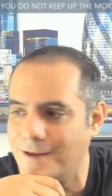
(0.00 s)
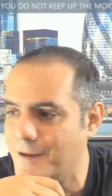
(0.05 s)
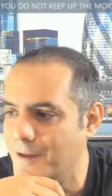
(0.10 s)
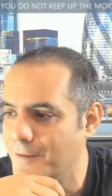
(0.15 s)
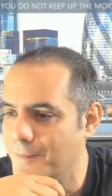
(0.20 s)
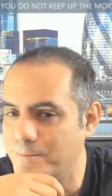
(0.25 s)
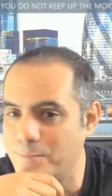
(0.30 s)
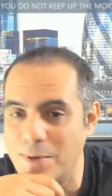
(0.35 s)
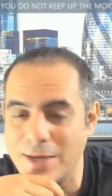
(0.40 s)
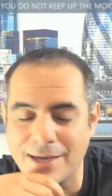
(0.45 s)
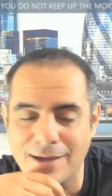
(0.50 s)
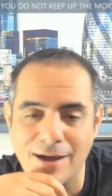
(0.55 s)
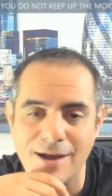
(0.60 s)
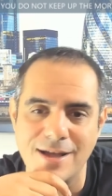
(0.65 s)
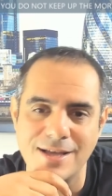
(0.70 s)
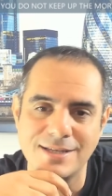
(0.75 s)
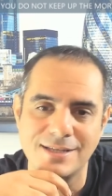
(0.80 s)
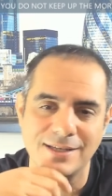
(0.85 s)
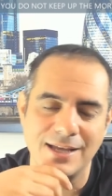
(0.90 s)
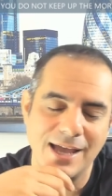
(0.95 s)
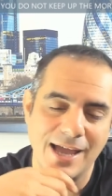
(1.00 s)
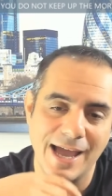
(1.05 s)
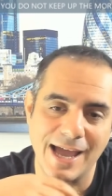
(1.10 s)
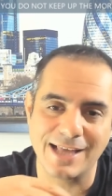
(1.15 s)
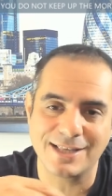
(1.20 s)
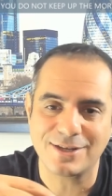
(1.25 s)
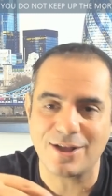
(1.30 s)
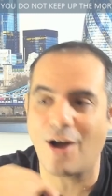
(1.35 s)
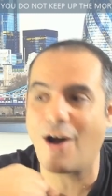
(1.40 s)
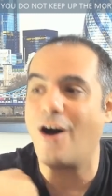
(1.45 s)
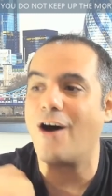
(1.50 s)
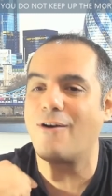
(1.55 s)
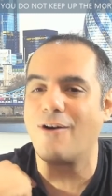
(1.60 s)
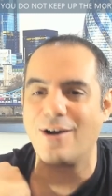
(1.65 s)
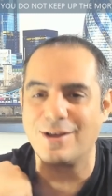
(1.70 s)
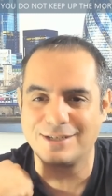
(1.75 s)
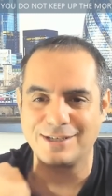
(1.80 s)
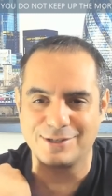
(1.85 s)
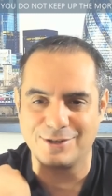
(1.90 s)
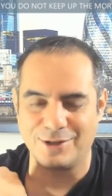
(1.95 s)
Because it's our
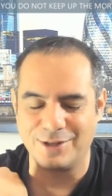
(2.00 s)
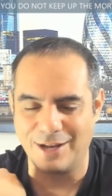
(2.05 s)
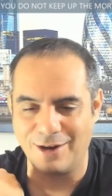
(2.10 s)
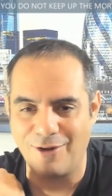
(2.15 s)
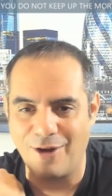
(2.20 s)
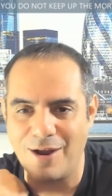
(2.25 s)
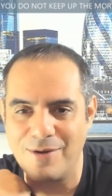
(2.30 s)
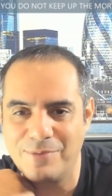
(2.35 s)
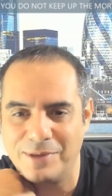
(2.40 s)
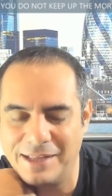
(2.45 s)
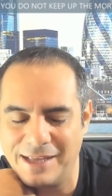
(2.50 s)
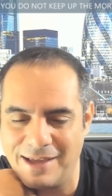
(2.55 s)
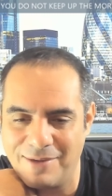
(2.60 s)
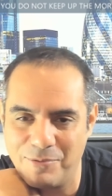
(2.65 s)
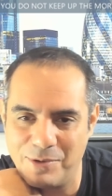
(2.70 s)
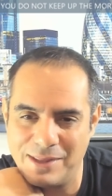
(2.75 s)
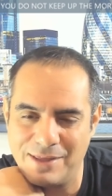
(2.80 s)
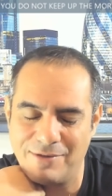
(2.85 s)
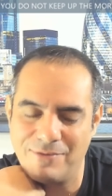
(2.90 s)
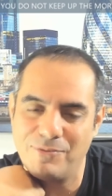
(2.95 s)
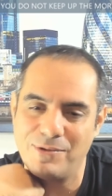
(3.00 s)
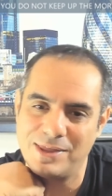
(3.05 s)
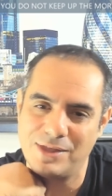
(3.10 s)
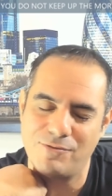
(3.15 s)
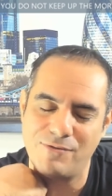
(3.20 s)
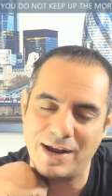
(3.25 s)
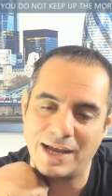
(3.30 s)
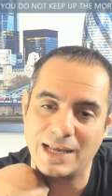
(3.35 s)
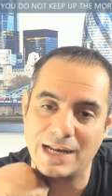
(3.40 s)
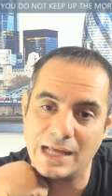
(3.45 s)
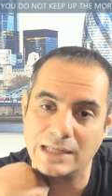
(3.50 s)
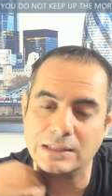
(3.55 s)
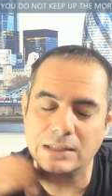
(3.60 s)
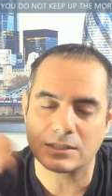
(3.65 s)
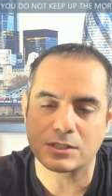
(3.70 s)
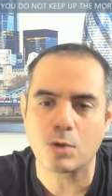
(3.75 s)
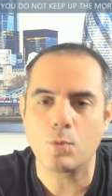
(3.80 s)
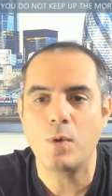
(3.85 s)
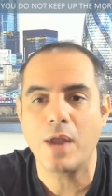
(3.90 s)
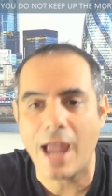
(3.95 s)
asses on the line with the regulator.
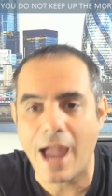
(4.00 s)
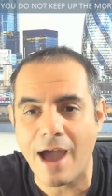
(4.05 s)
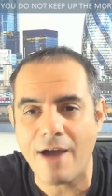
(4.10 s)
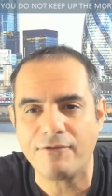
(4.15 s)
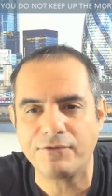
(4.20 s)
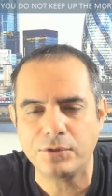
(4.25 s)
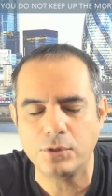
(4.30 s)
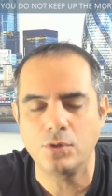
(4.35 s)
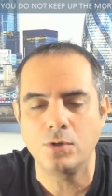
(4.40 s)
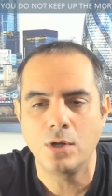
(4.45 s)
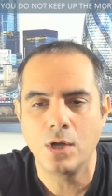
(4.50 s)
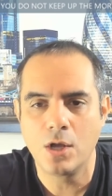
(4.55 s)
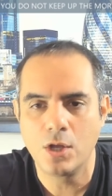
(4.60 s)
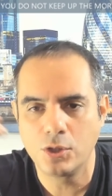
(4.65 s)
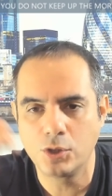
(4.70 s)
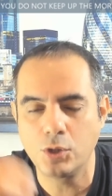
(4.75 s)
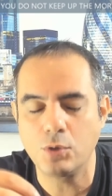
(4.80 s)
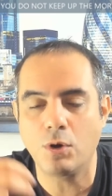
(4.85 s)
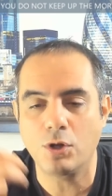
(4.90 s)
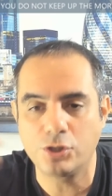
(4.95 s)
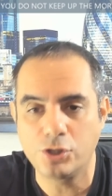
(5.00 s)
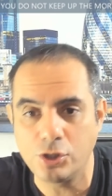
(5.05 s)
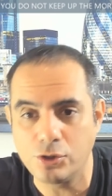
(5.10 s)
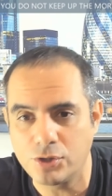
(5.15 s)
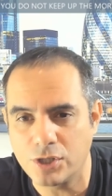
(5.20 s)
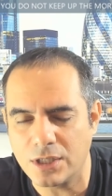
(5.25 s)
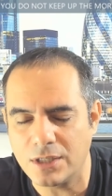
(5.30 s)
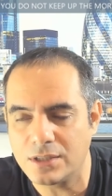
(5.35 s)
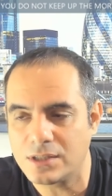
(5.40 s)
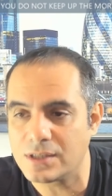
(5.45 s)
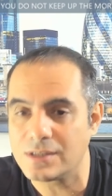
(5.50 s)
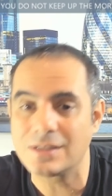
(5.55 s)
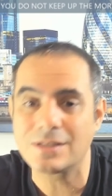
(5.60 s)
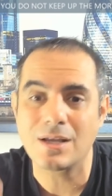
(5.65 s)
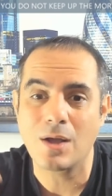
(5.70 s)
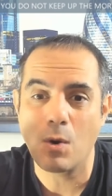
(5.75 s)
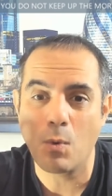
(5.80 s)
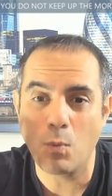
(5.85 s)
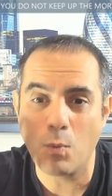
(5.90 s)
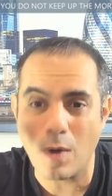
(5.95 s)
So we have to do our due diligence
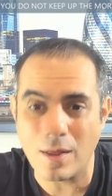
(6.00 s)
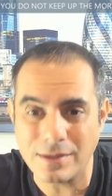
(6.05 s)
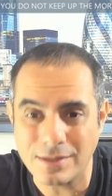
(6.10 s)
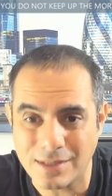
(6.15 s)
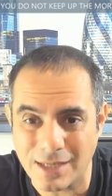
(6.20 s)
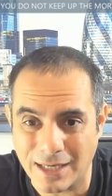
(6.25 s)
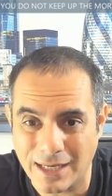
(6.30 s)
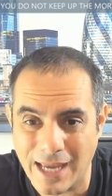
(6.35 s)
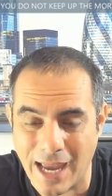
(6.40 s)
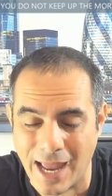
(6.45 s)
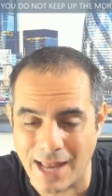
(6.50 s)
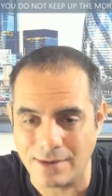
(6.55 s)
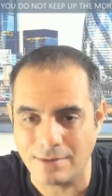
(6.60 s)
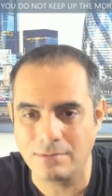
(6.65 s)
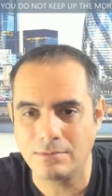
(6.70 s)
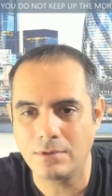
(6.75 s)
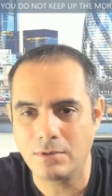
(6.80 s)
once again.